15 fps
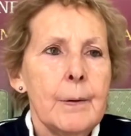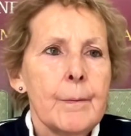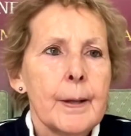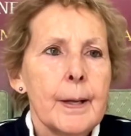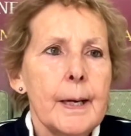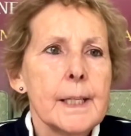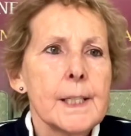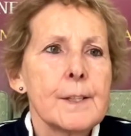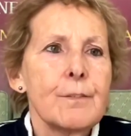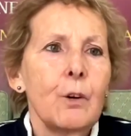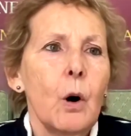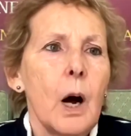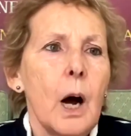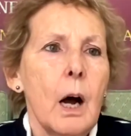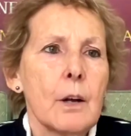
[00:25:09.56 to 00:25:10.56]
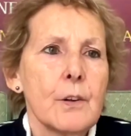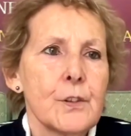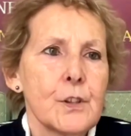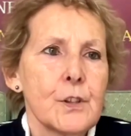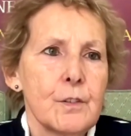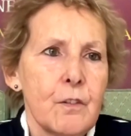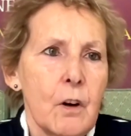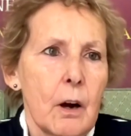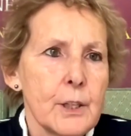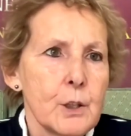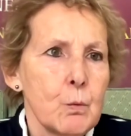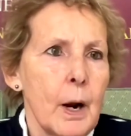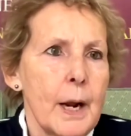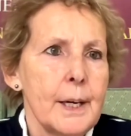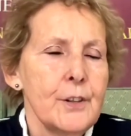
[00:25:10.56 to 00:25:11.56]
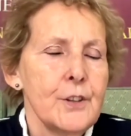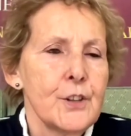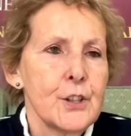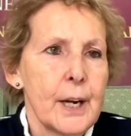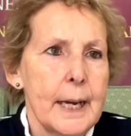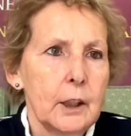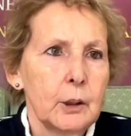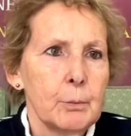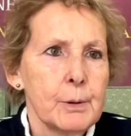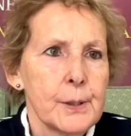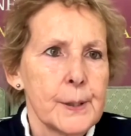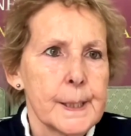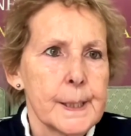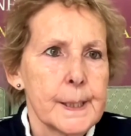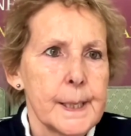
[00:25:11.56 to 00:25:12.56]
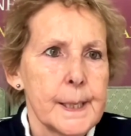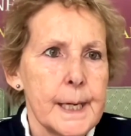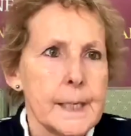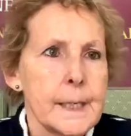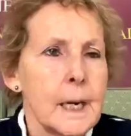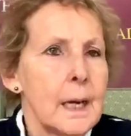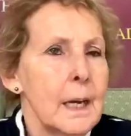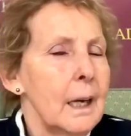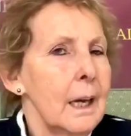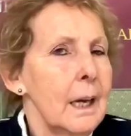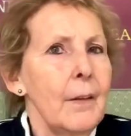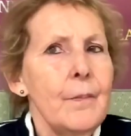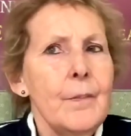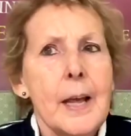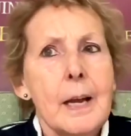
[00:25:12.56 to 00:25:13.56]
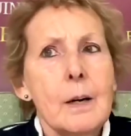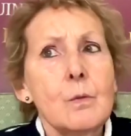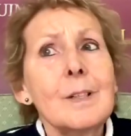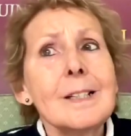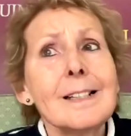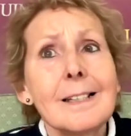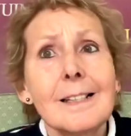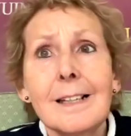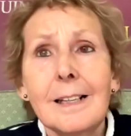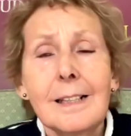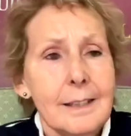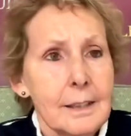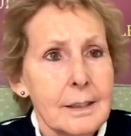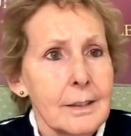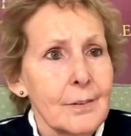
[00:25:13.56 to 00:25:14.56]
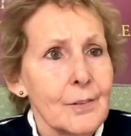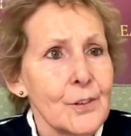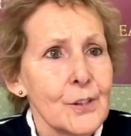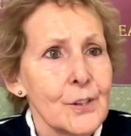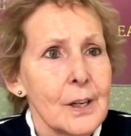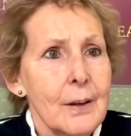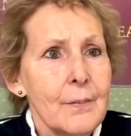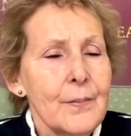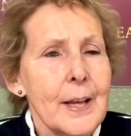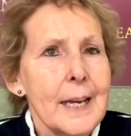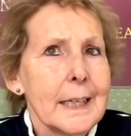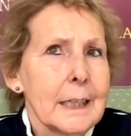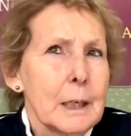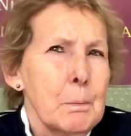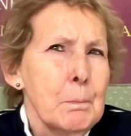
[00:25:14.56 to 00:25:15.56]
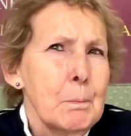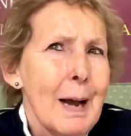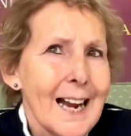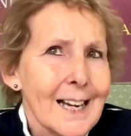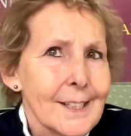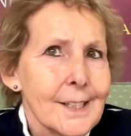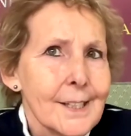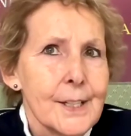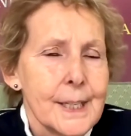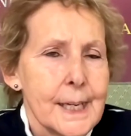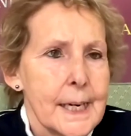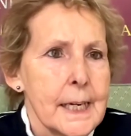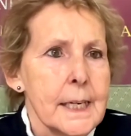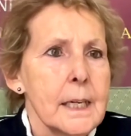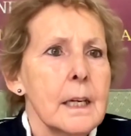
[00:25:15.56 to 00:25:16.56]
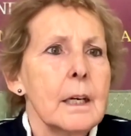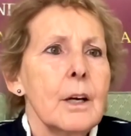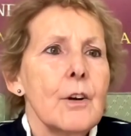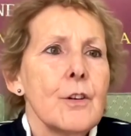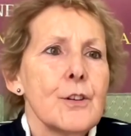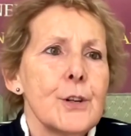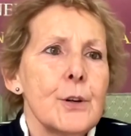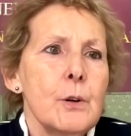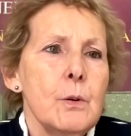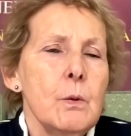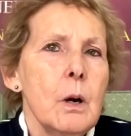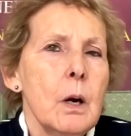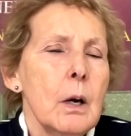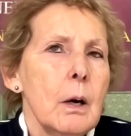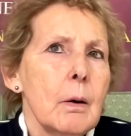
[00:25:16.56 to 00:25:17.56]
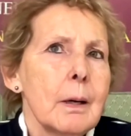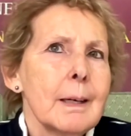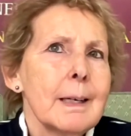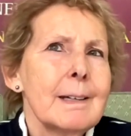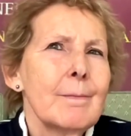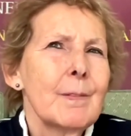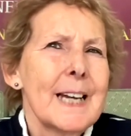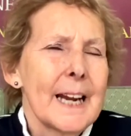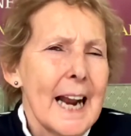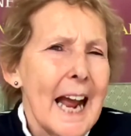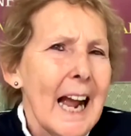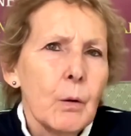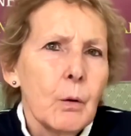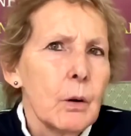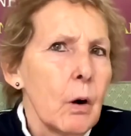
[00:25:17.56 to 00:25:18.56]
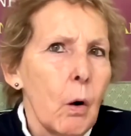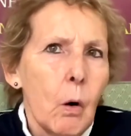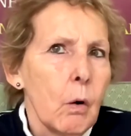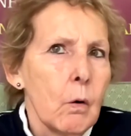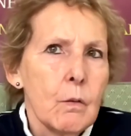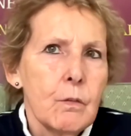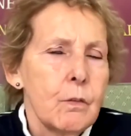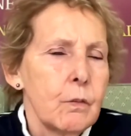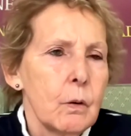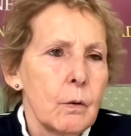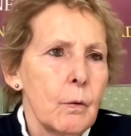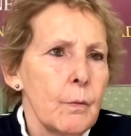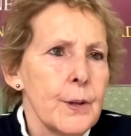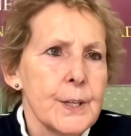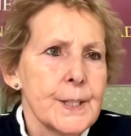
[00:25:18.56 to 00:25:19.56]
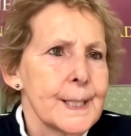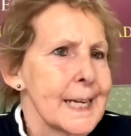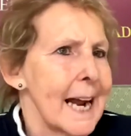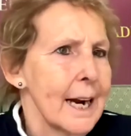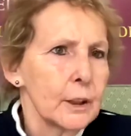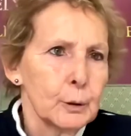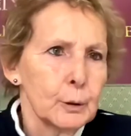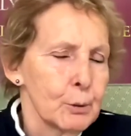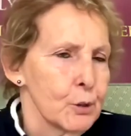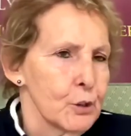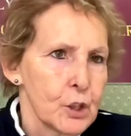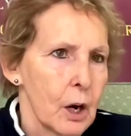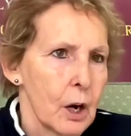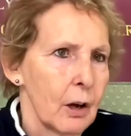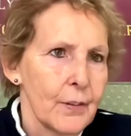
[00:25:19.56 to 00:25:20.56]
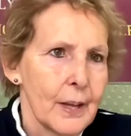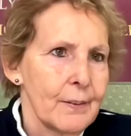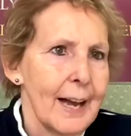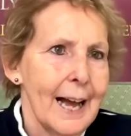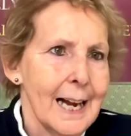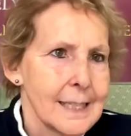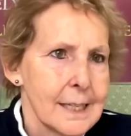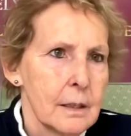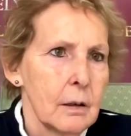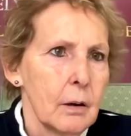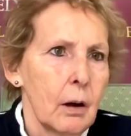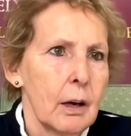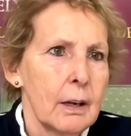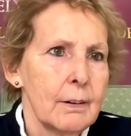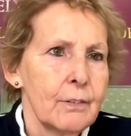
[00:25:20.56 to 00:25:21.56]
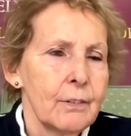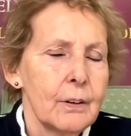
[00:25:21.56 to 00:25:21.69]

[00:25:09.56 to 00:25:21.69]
It's for us to find ways to help them succeed. And their resilience, their capacity to get out of the terrible start they've had in life,